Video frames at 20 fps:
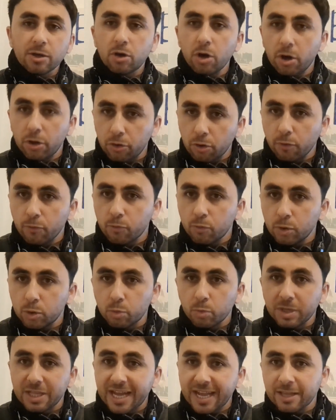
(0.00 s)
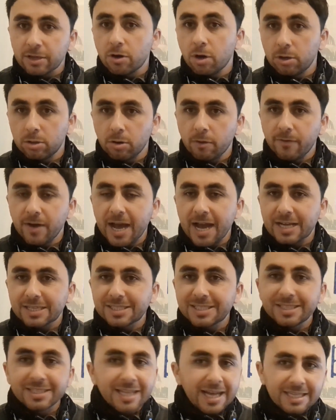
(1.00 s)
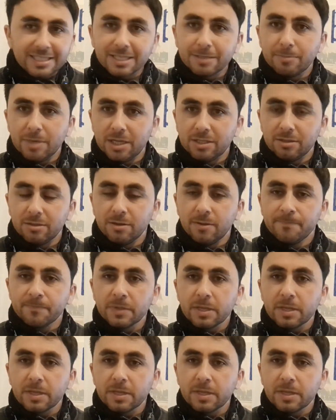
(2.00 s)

kind of word with any kind of accent, doesn't matter.